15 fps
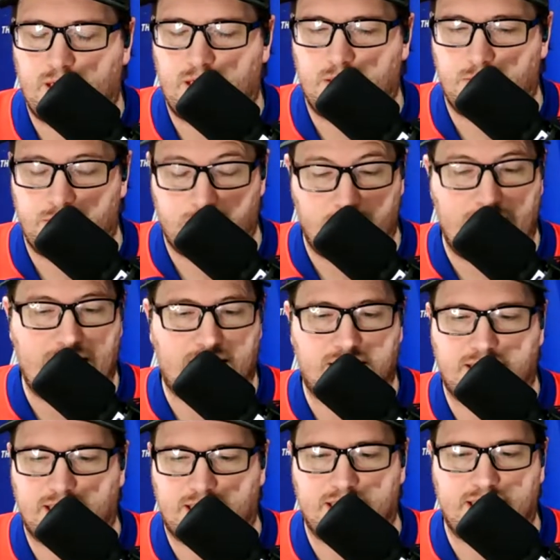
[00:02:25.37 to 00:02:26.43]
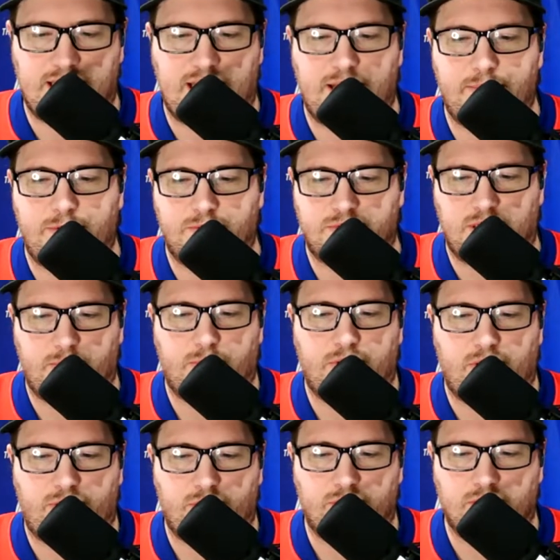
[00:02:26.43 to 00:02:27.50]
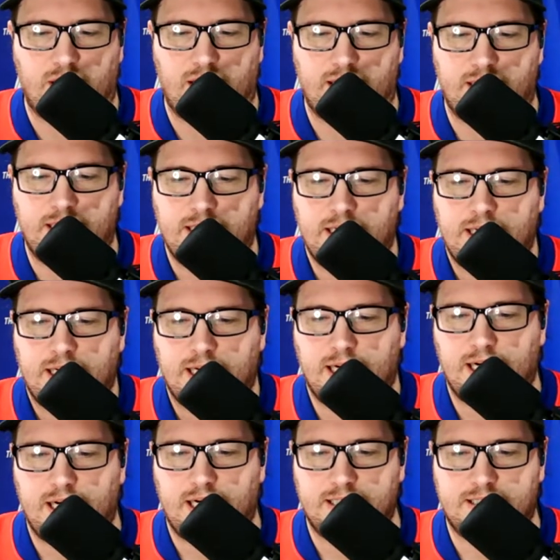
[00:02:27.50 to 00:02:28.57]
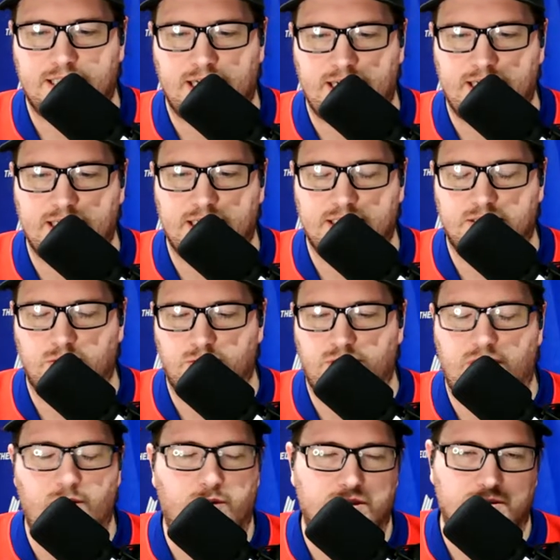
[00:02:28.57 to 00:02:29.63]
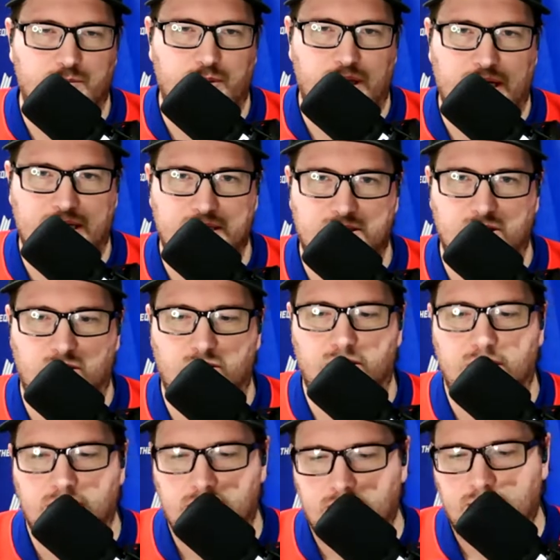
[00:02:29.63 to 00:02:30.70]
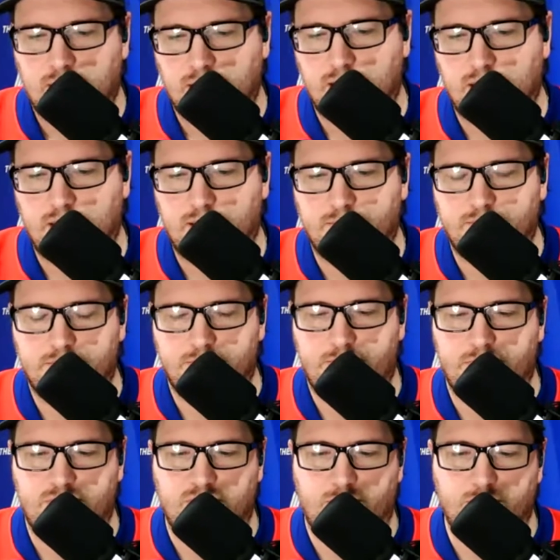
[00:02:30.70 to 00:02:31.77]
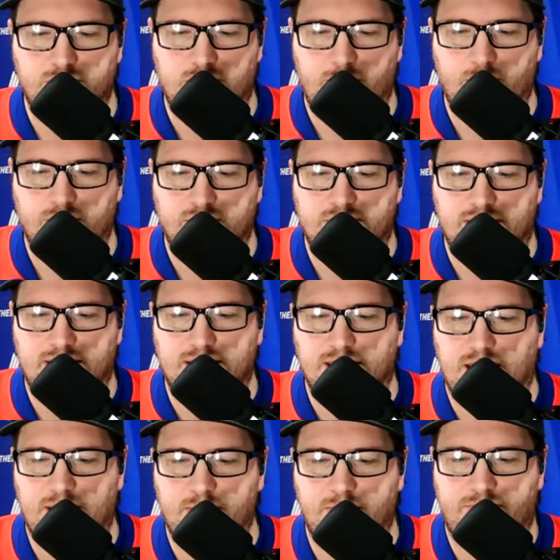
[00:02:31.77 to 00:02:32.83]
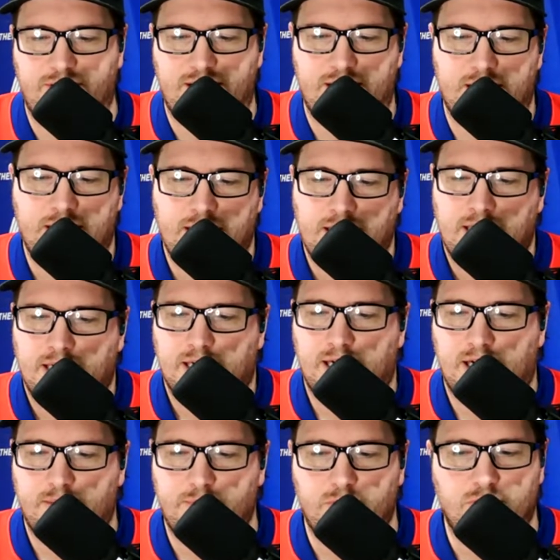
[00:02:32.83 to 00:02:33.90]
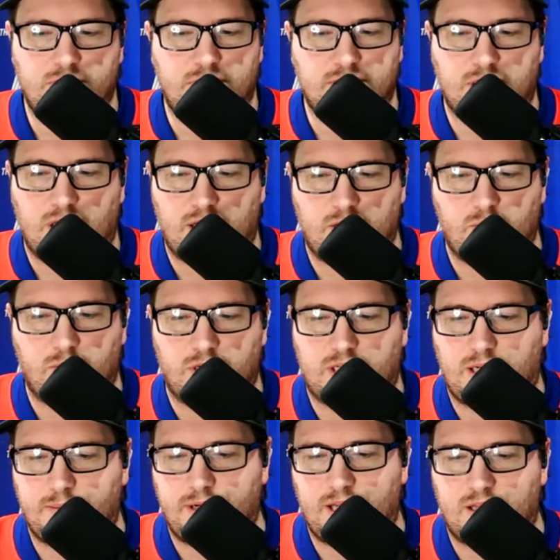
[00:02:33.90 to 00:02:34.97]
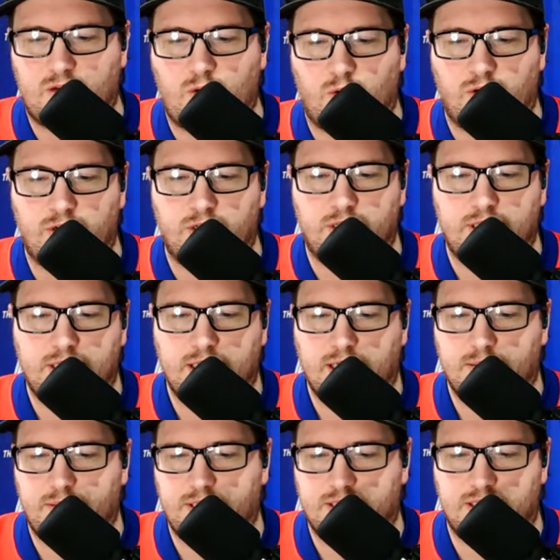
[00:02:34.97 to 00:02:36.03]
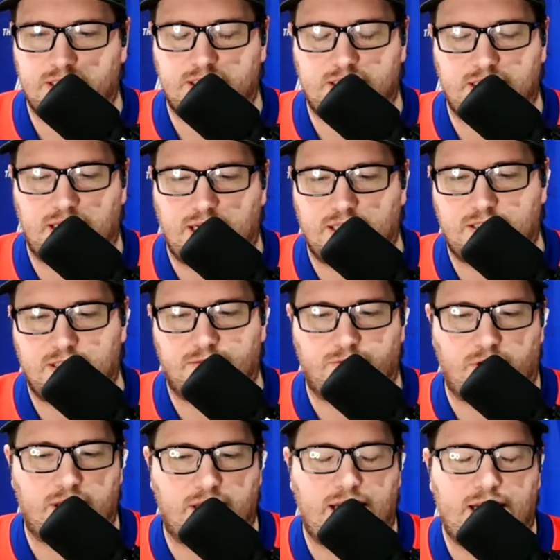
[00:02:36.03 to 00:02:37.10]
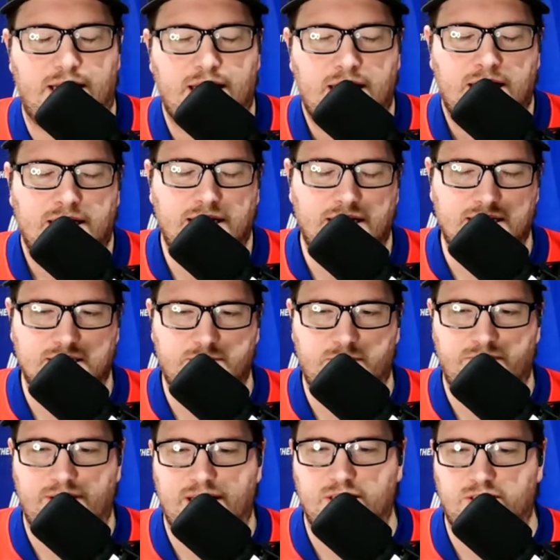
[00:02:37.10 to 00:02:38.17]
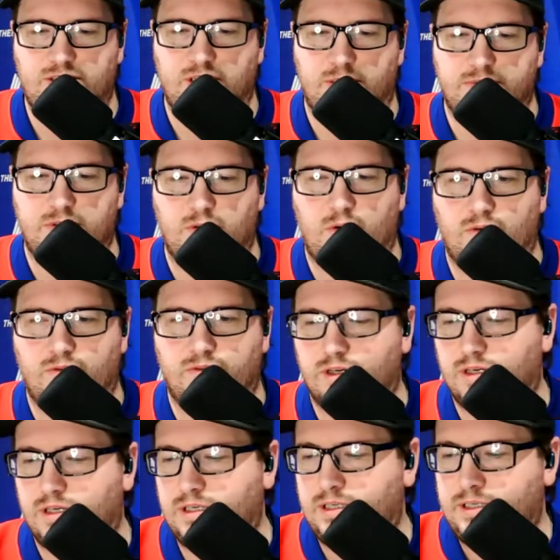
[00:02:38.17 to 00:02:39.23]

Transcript: He's back second game. He was up on the third line tonight as Auger wasn't playing, so. Bishop was up on the second line, but Mueller does a lot of the work coming out of the corner, gets it to the front of the net. Nicholas Pavan jumps it over.